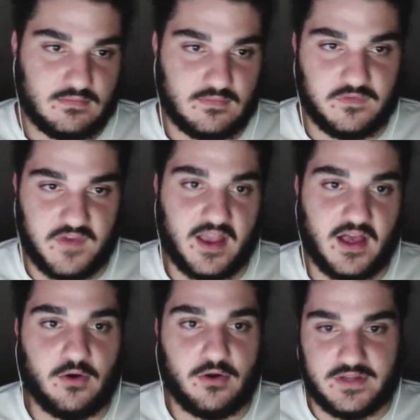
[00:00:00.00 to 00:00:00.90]
Wenger
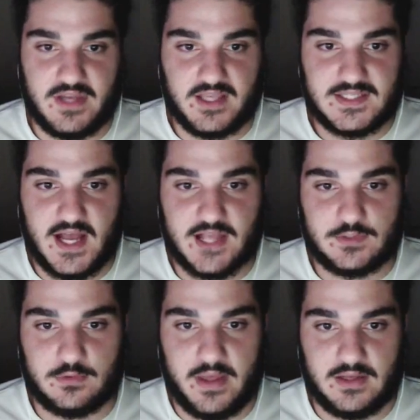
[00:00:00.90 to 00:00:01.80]
or the next
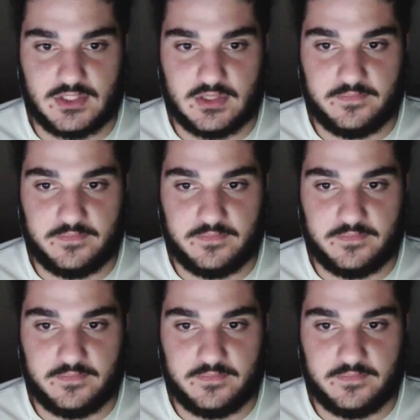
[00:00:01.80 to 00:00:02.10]
Arsenal manager.